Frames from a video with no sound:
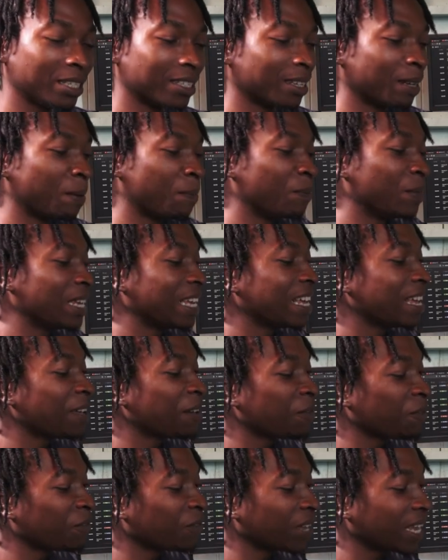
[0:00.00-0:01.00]
So me
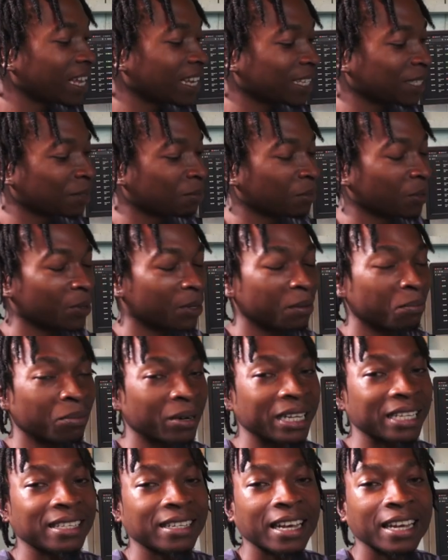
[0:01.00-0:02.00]
and Vegs, bro, the
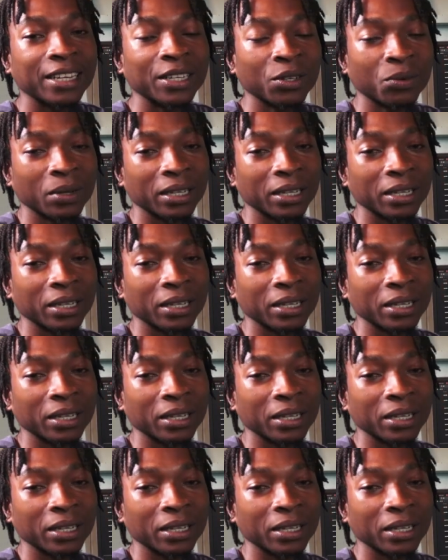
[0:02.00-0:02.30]
price gotta do